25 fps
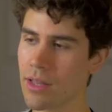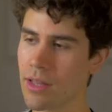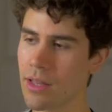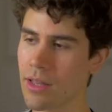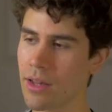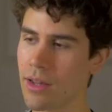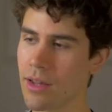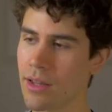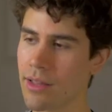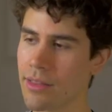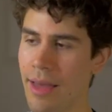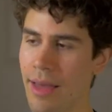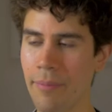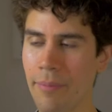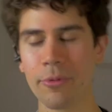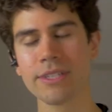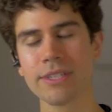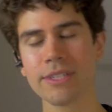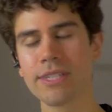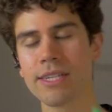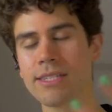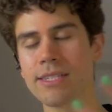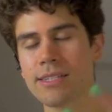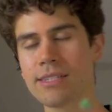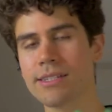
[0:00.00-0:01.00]
that brings
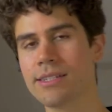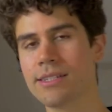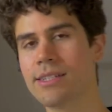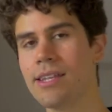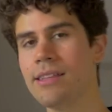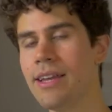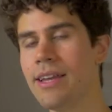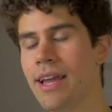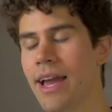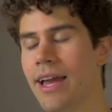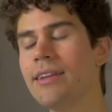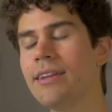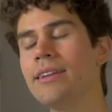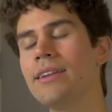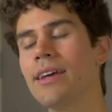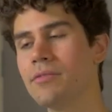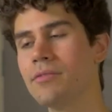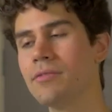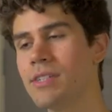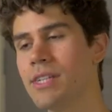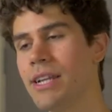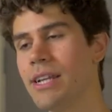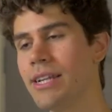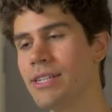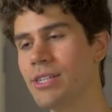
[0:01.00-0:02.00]
us to the end of
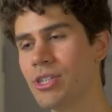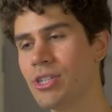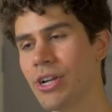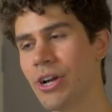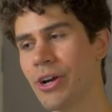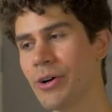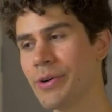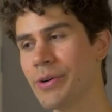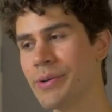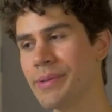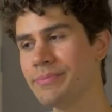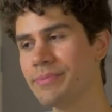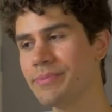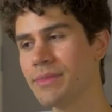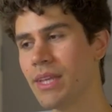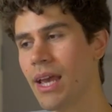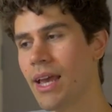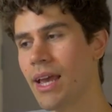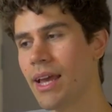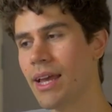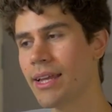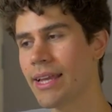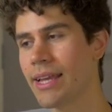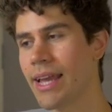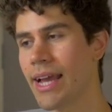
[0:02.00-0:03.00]
today's show.
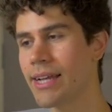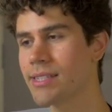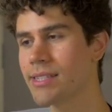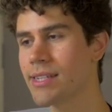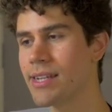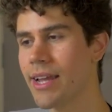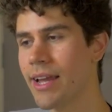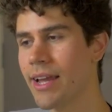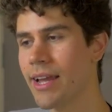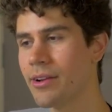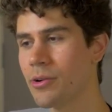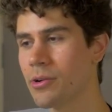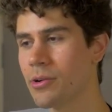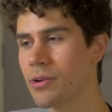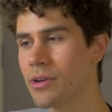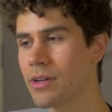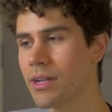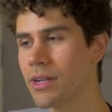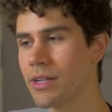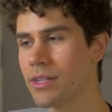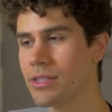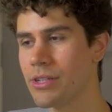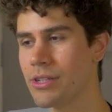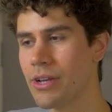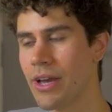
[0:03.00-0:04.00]
Cassidy Anhorn,
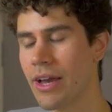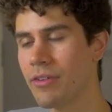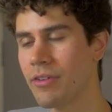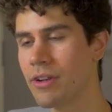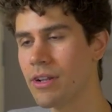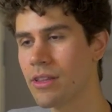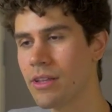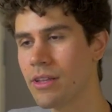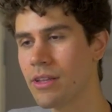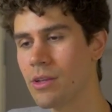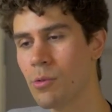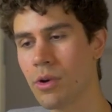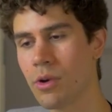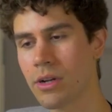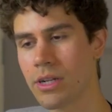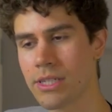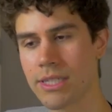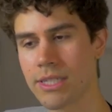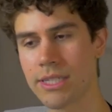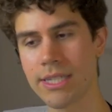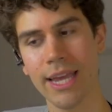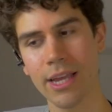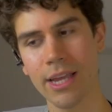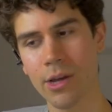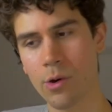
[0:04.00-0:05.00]
do you have mm-hmm. anything you wanted to
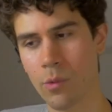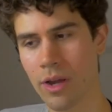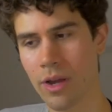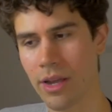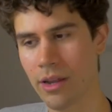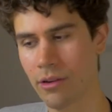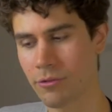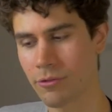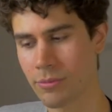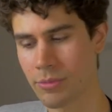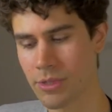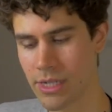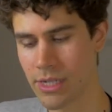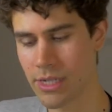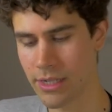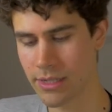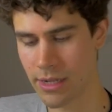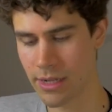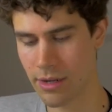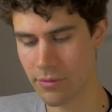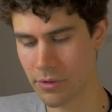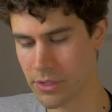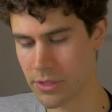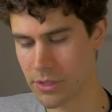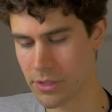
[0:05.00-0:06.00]
take away from today's
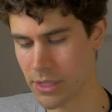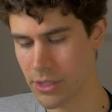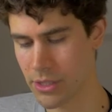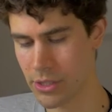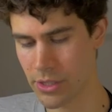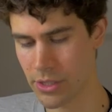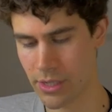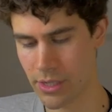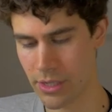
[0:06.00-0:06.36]
conversation?